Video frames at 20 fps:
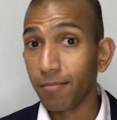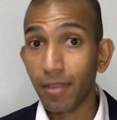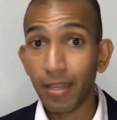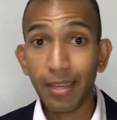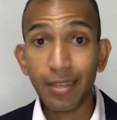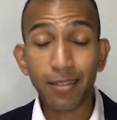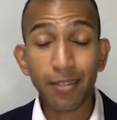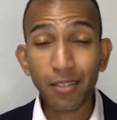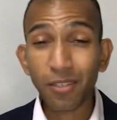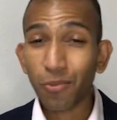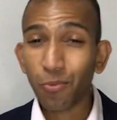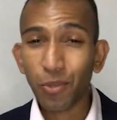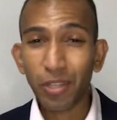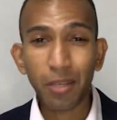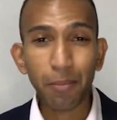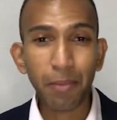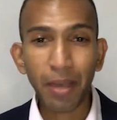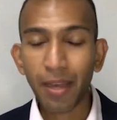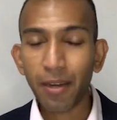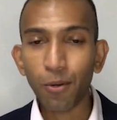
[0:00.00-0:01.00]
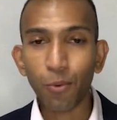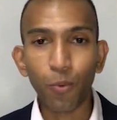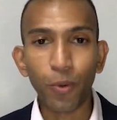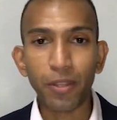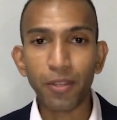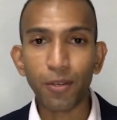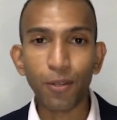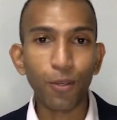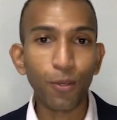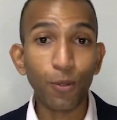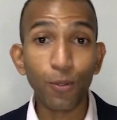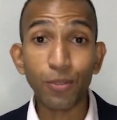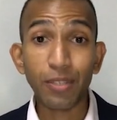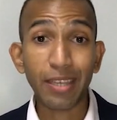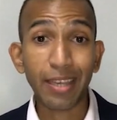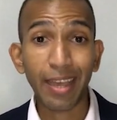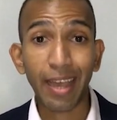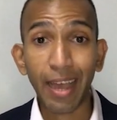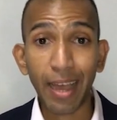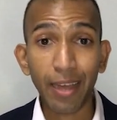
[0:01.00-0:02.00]
It doesn't really matter whether you use
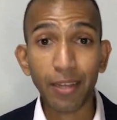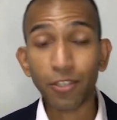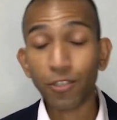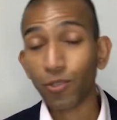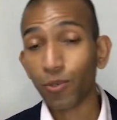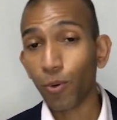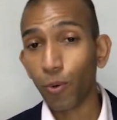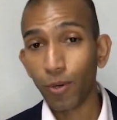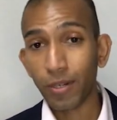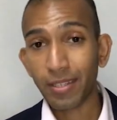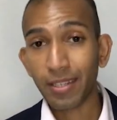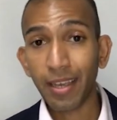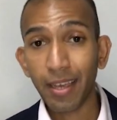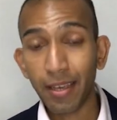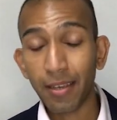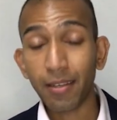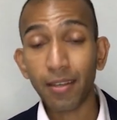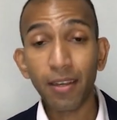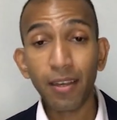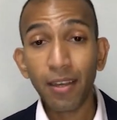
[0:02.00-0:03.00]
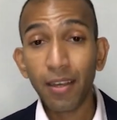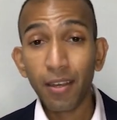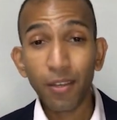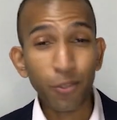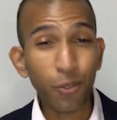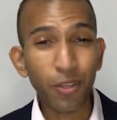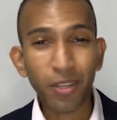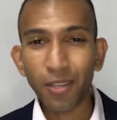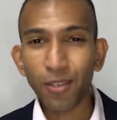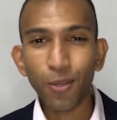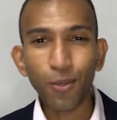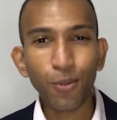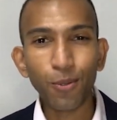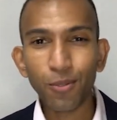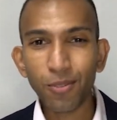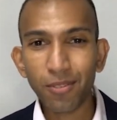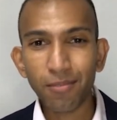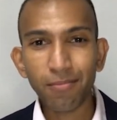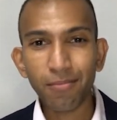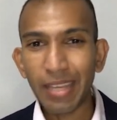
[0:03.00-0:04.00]
catch or take. You can
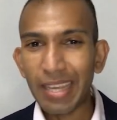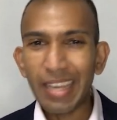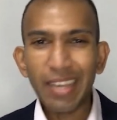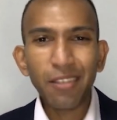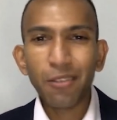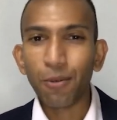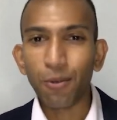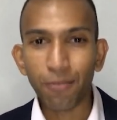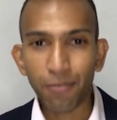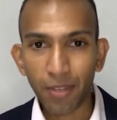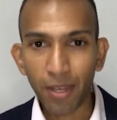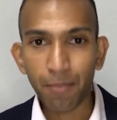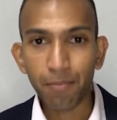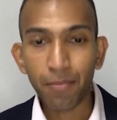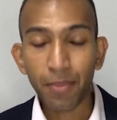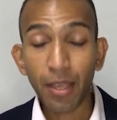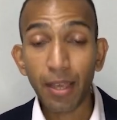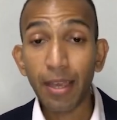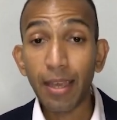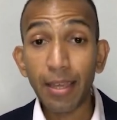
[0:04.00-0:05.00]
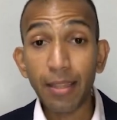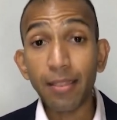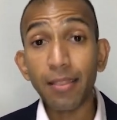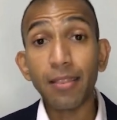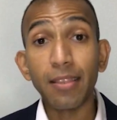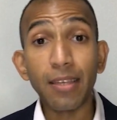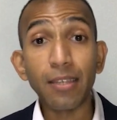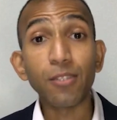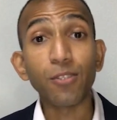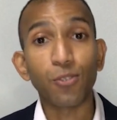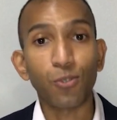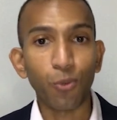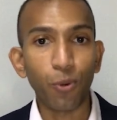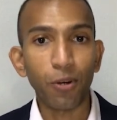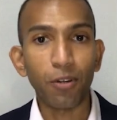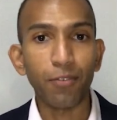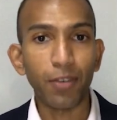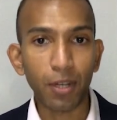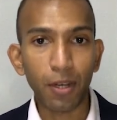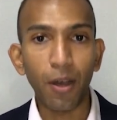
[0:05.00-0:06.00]
use either of them in this sort
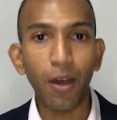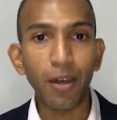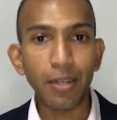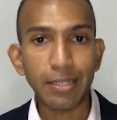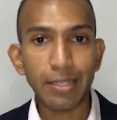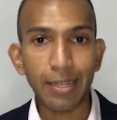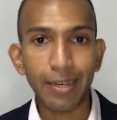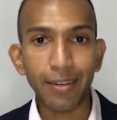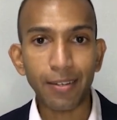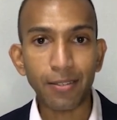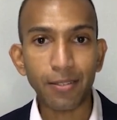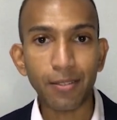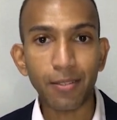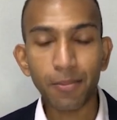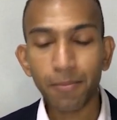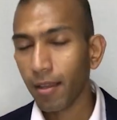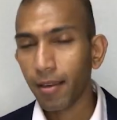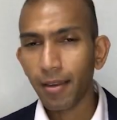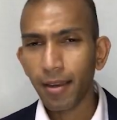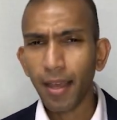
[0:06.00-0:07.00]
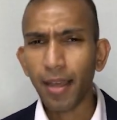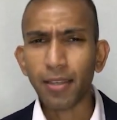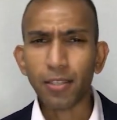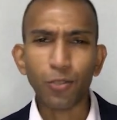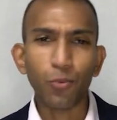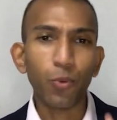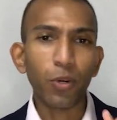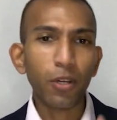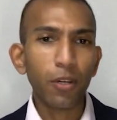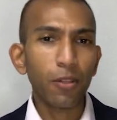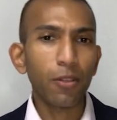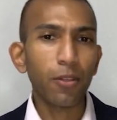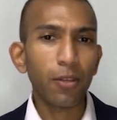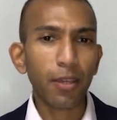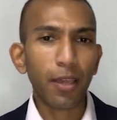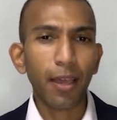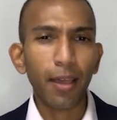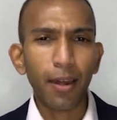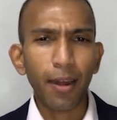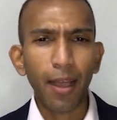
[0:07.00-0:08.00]
of a context. Next, we're going to
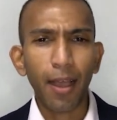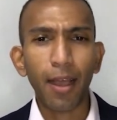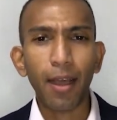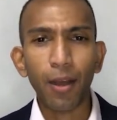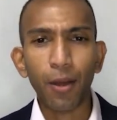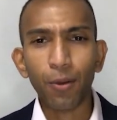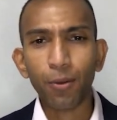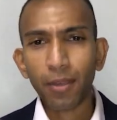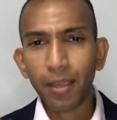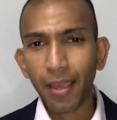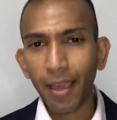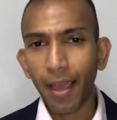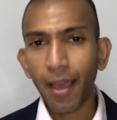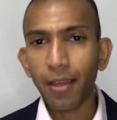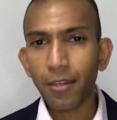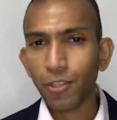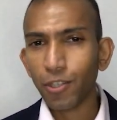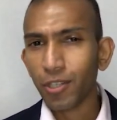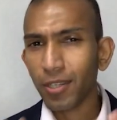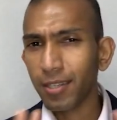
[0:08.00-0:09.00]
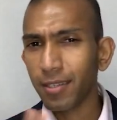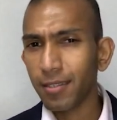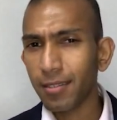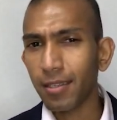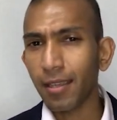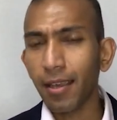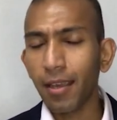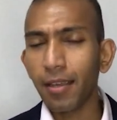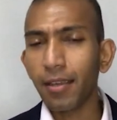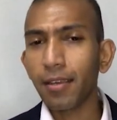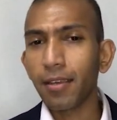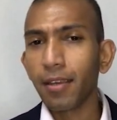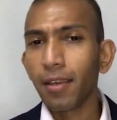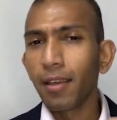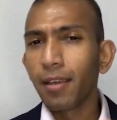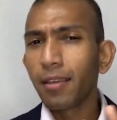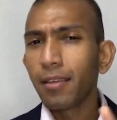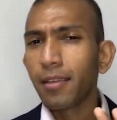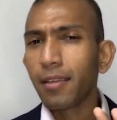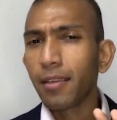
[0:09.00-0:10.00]
look at how catch and take
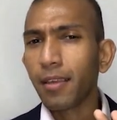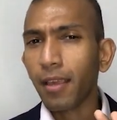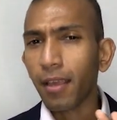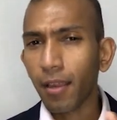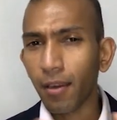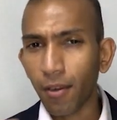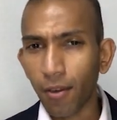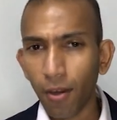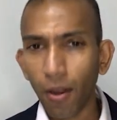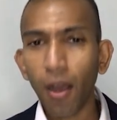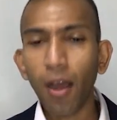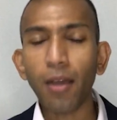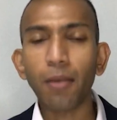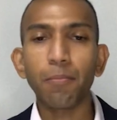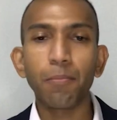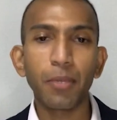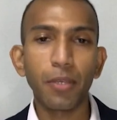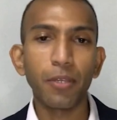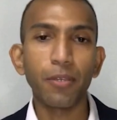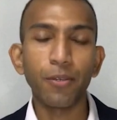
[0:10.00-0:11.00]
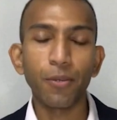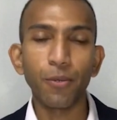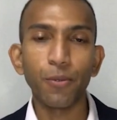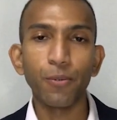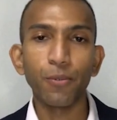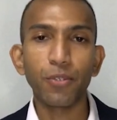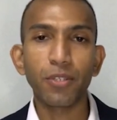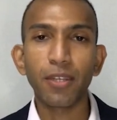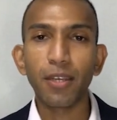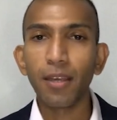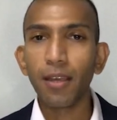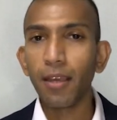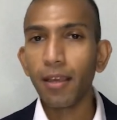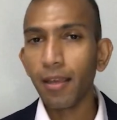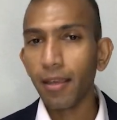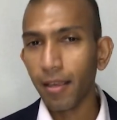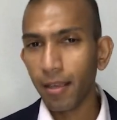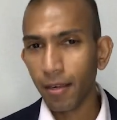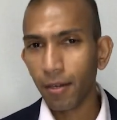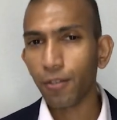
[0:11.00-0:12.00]
cannot be used
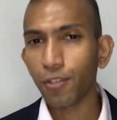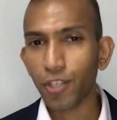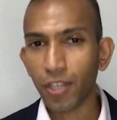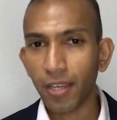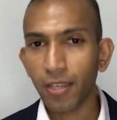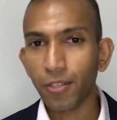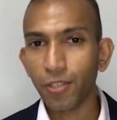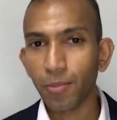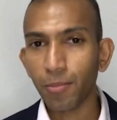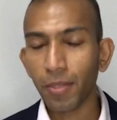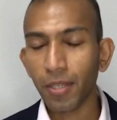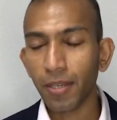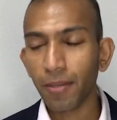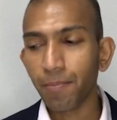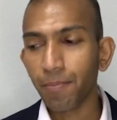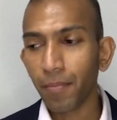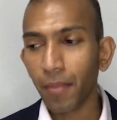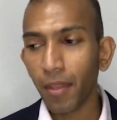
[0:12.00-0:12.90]
interchangeably.